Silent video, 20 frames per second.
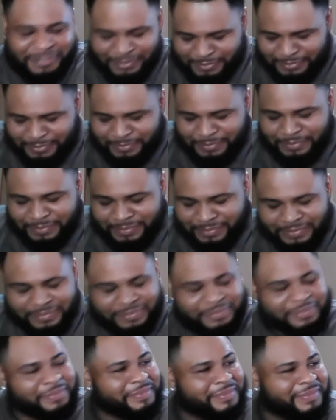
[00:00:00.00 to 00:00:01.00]

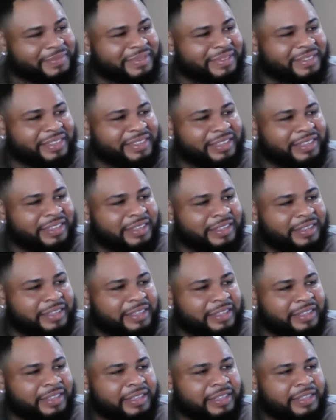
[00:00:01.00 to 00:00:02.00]

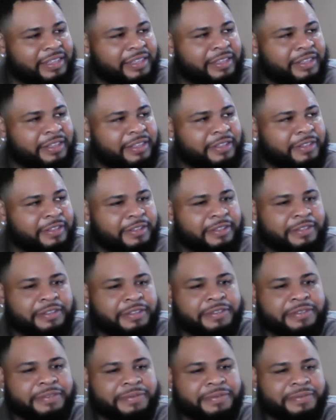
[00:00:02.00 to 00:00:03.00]

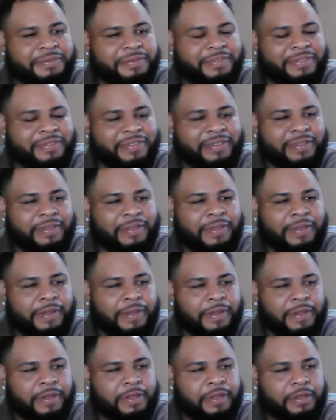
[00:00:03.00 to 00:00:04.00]

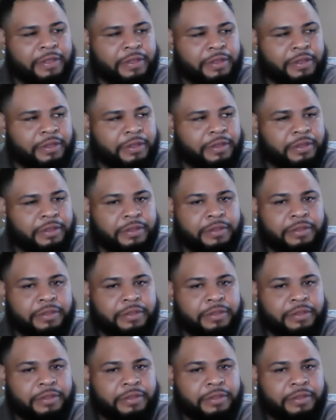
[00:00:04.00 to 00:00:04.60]
The person shown says nothing.